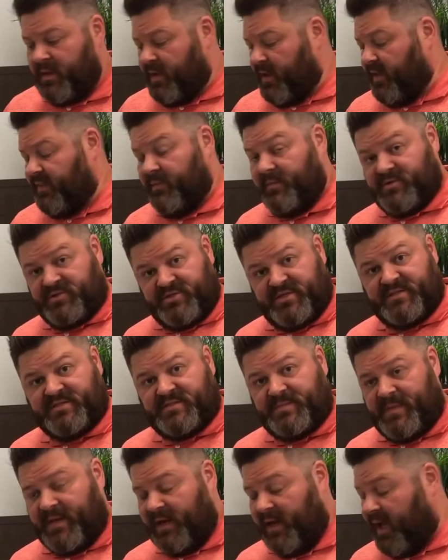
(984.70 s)
and the machine's
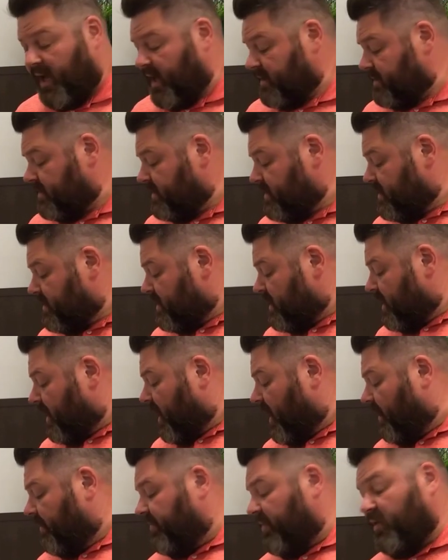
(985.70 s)
been
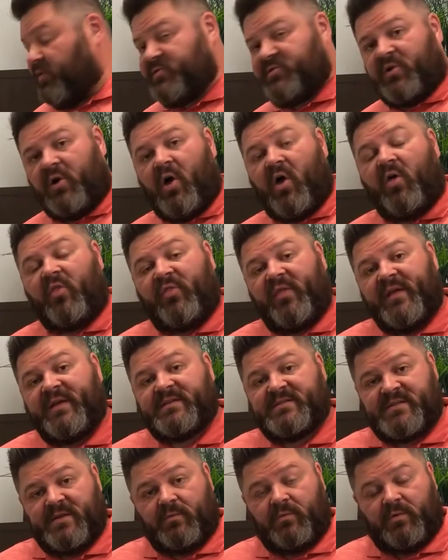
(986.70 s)
on. Those are all
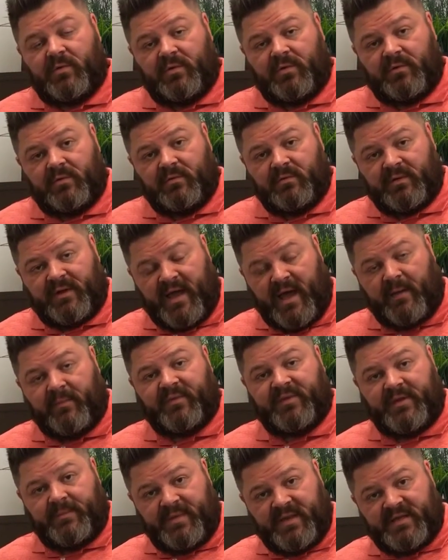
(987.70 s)
things that will
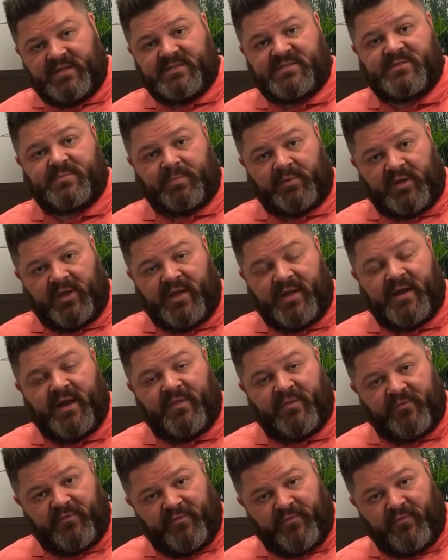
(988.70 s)
commonly be displayed
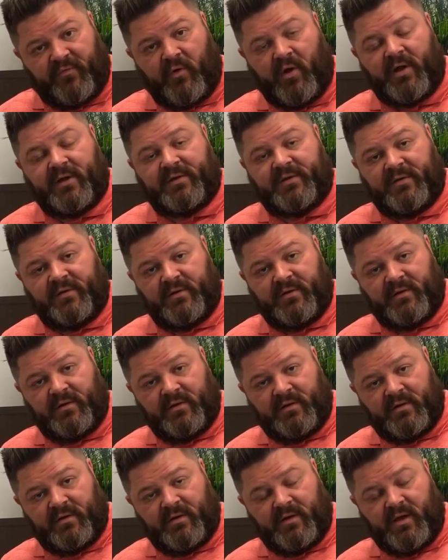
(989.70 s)
on the front
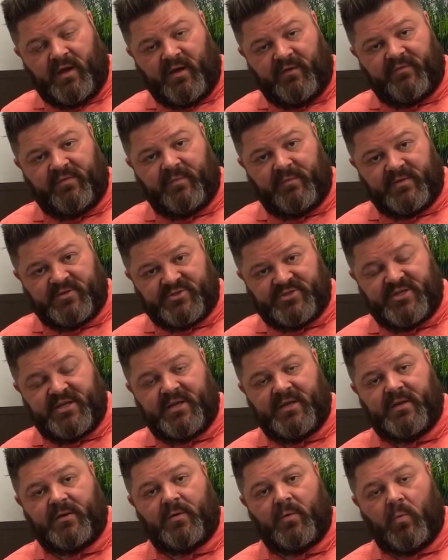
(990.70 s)
of the
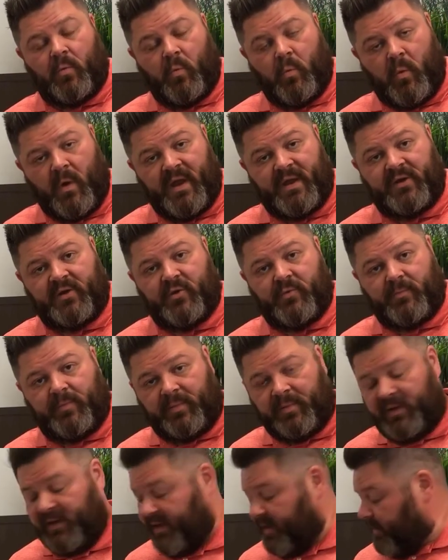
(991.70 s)
machine when you
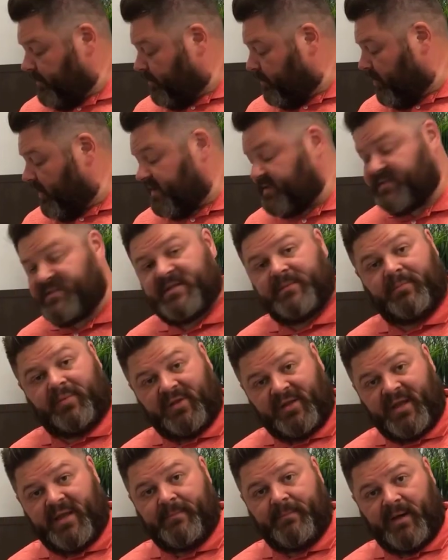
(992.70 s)
press the
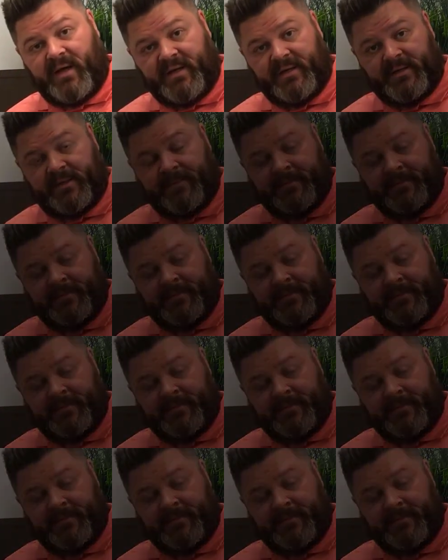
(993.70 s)
play button.